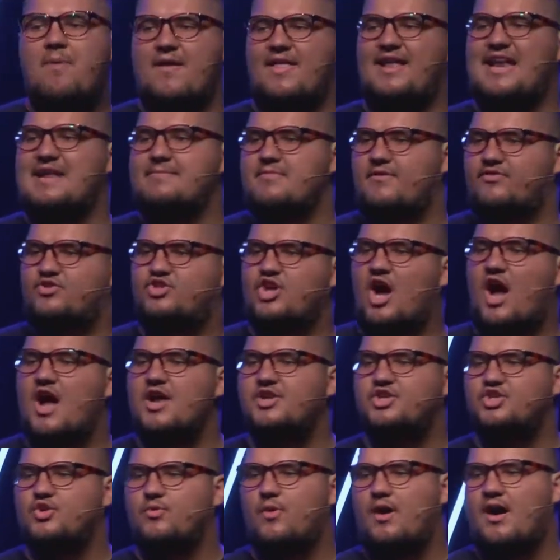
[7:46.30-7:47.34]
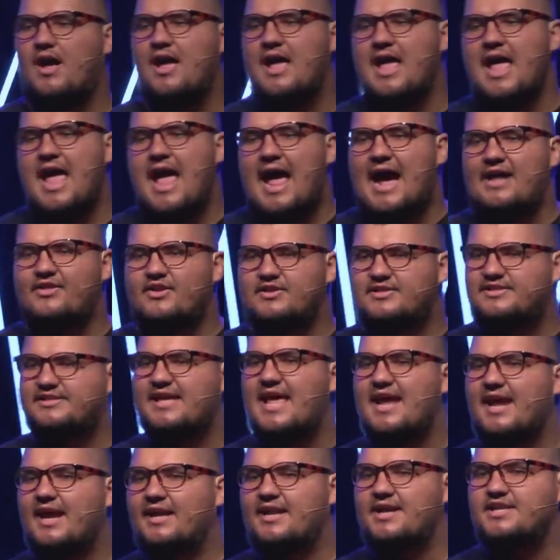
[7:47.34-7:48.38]
the name of Joshua and the
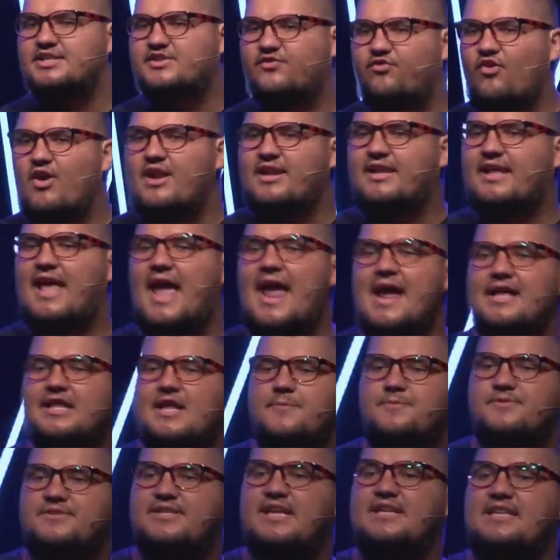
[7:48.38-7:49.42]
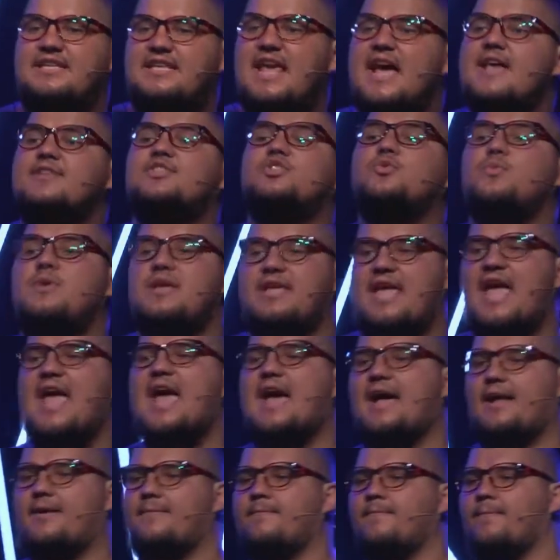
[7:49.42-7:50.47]
second, his friend Caleb, said, Yes, we
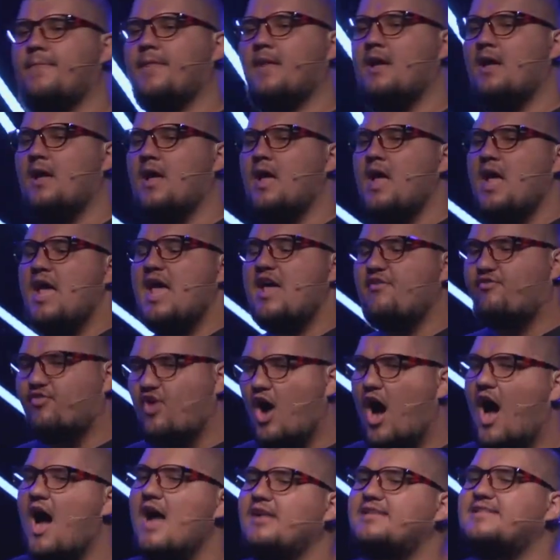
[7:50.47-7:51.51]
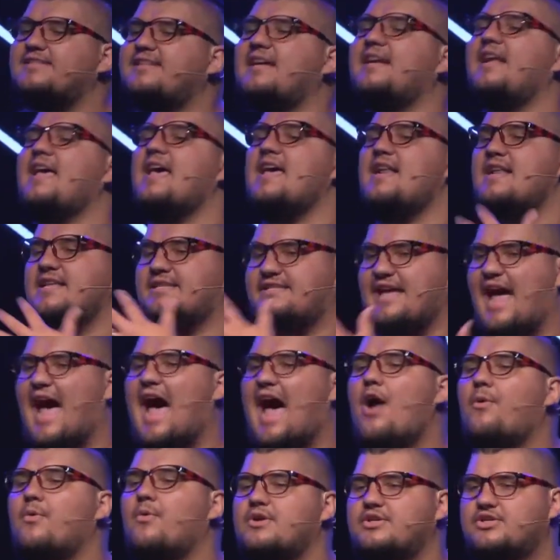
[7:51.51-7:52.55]
can. If God said it is
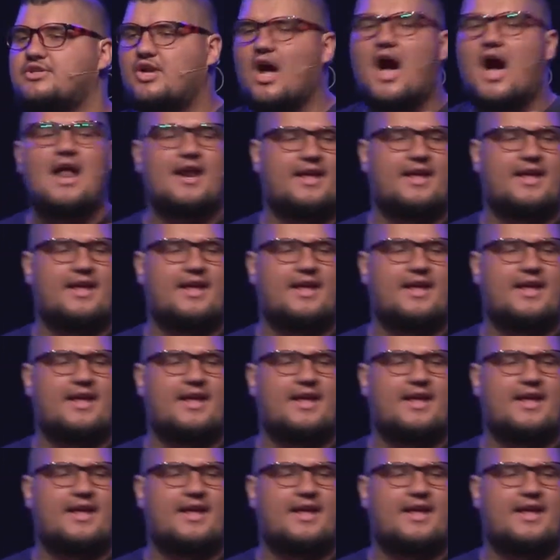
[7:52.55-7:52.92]
ours, God